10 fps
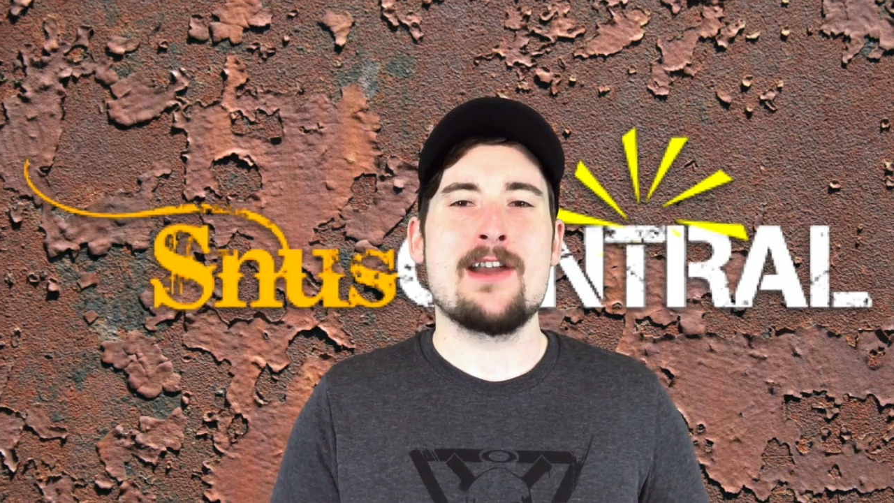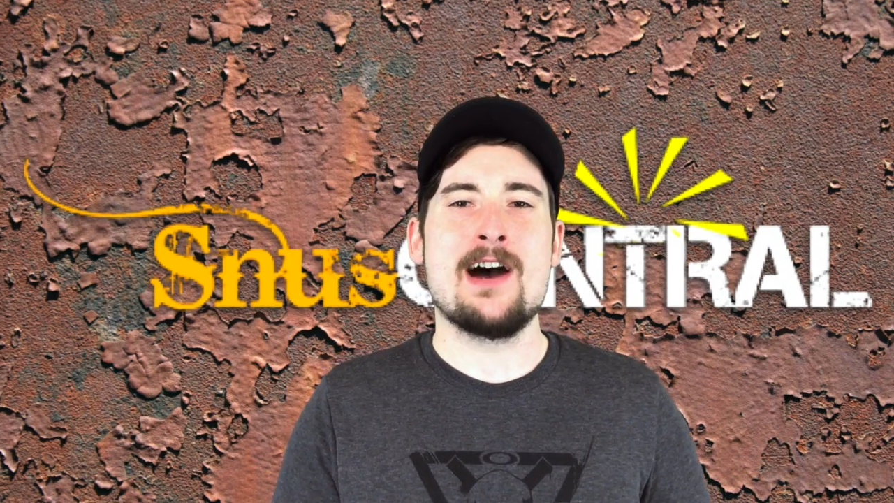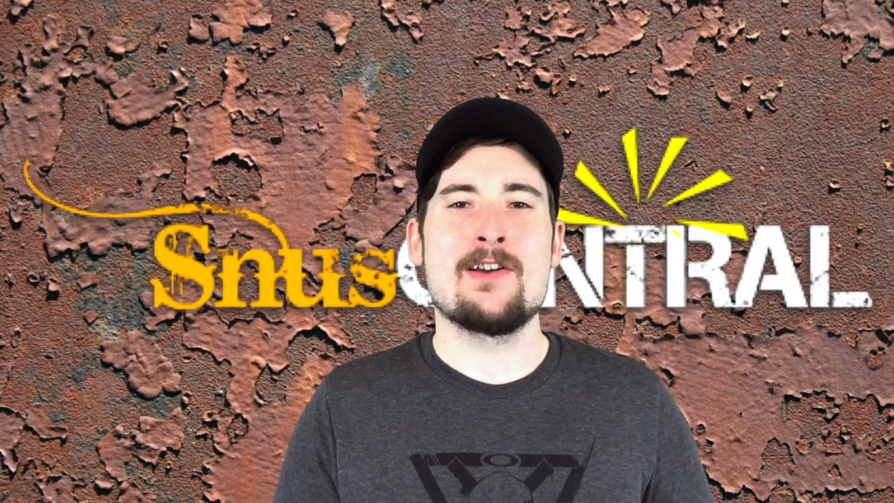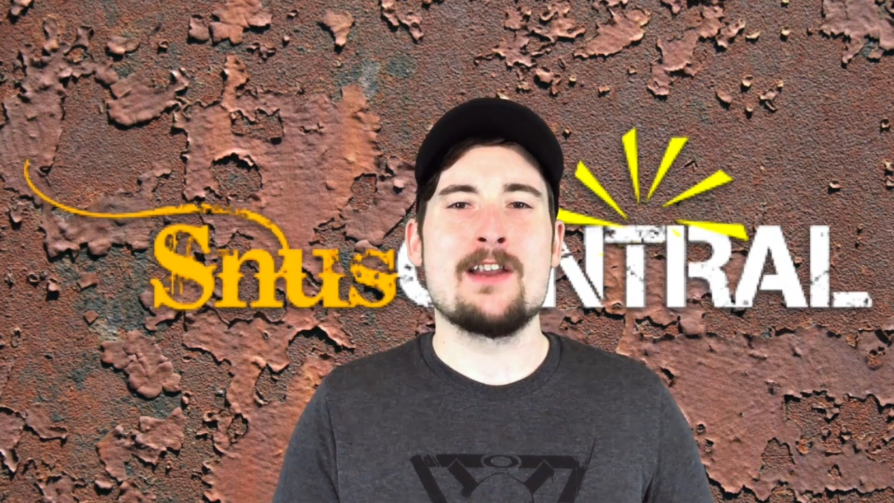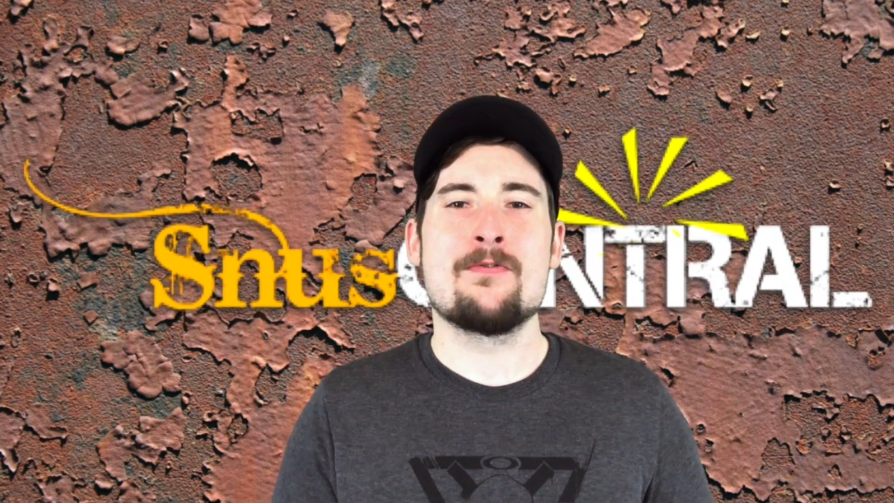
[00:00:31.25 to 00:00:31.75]

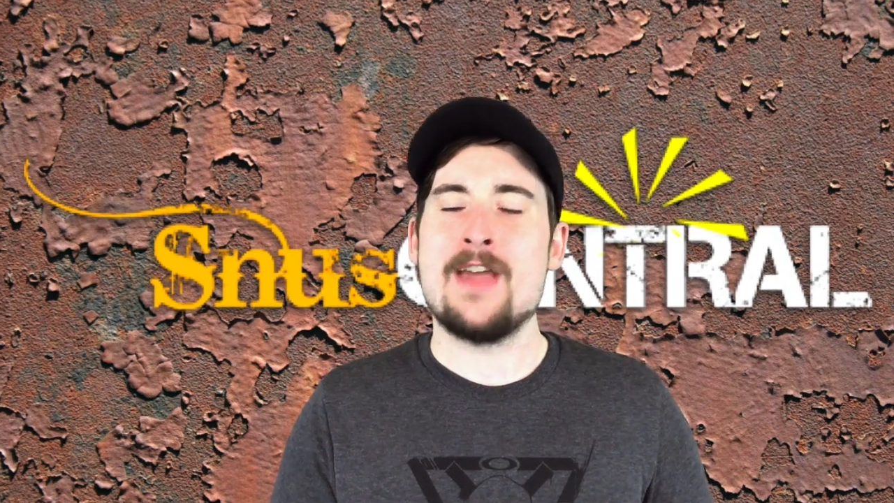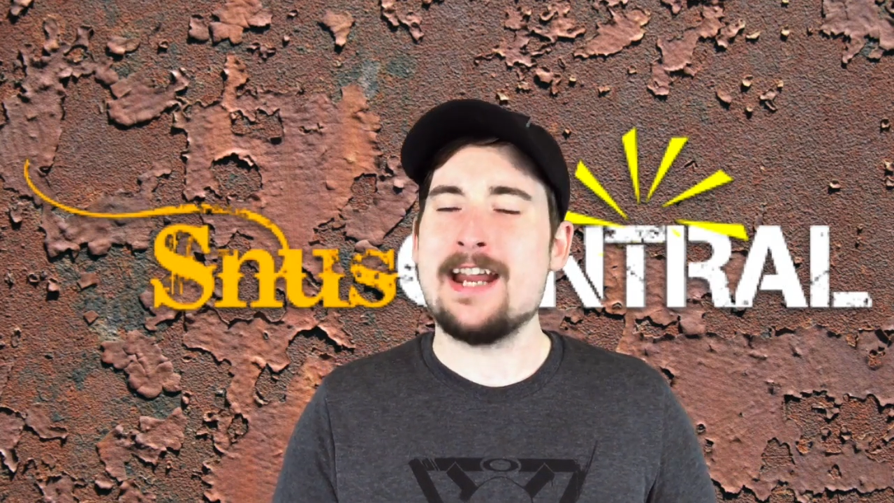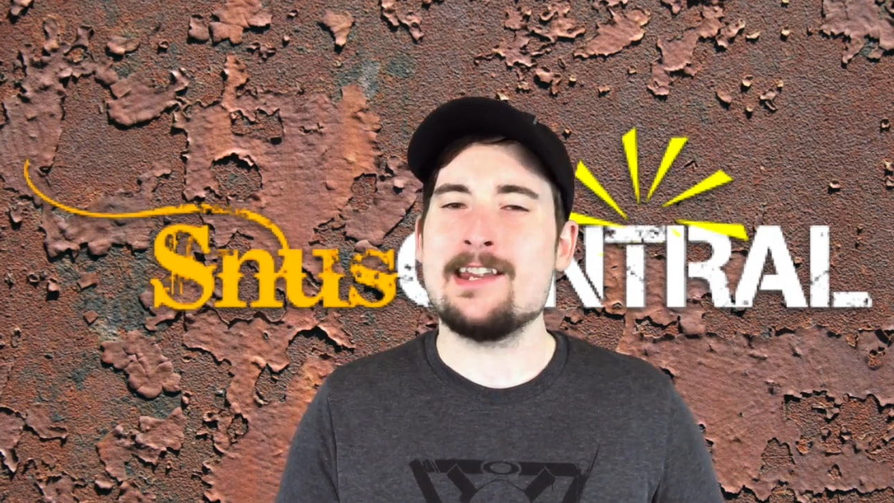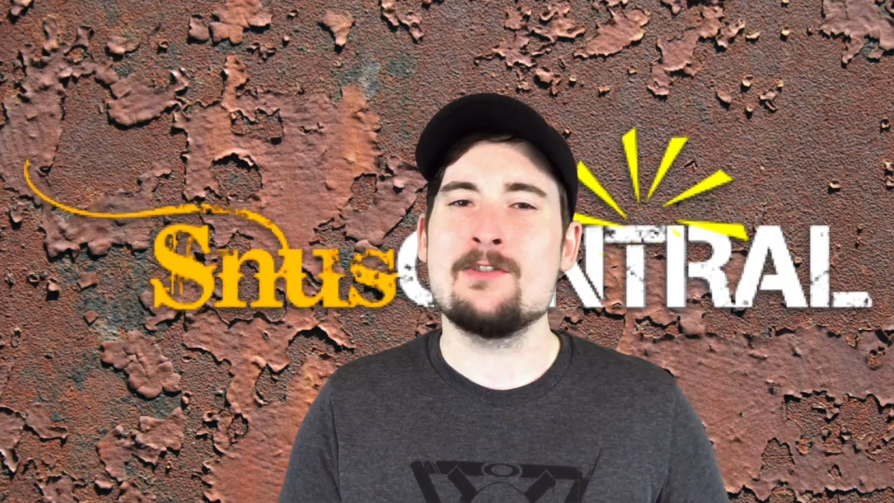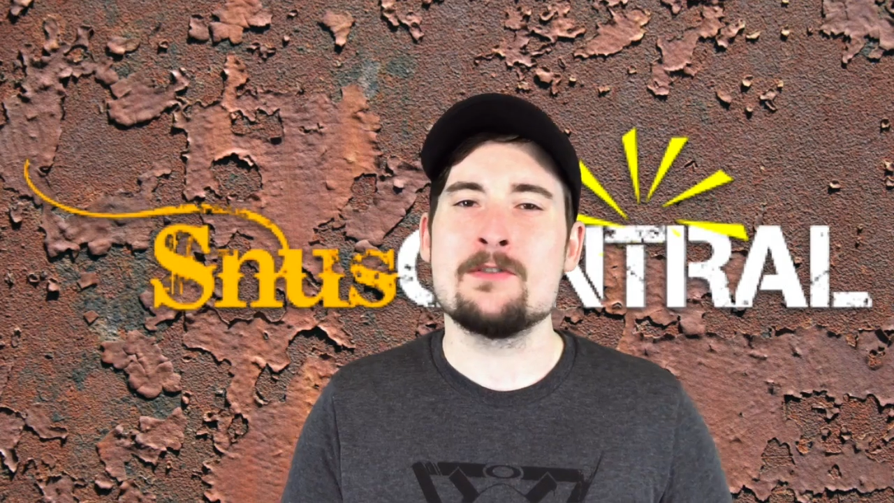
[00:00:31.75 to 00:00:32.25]
out and
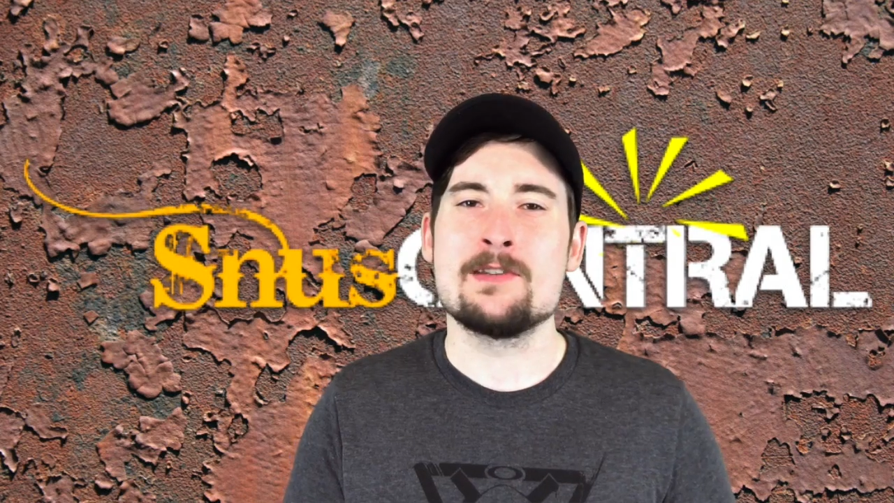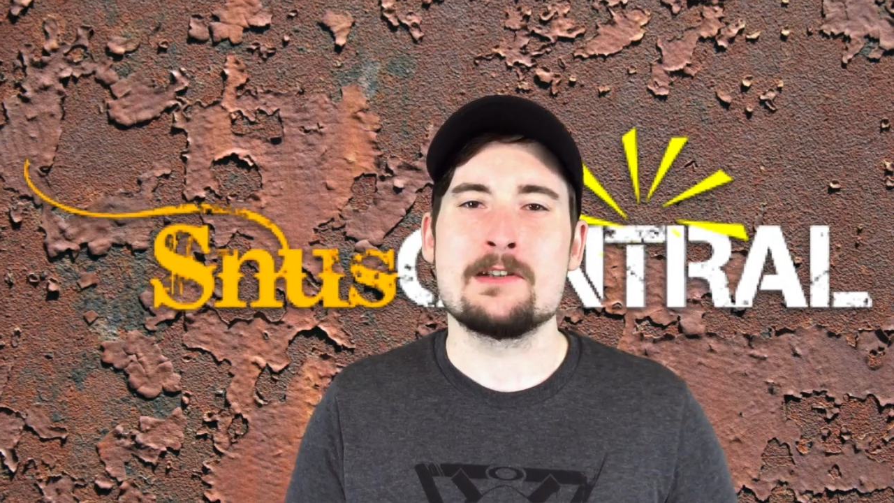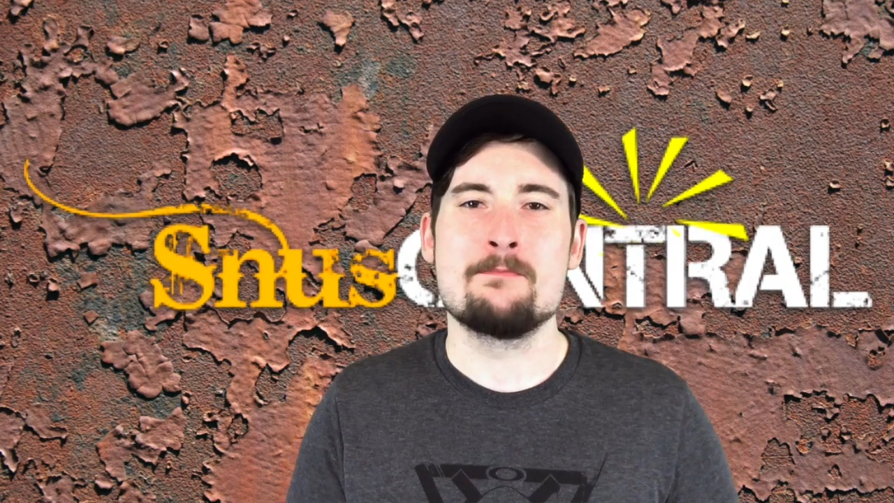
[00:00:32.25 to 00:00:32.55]
thank you to Mr.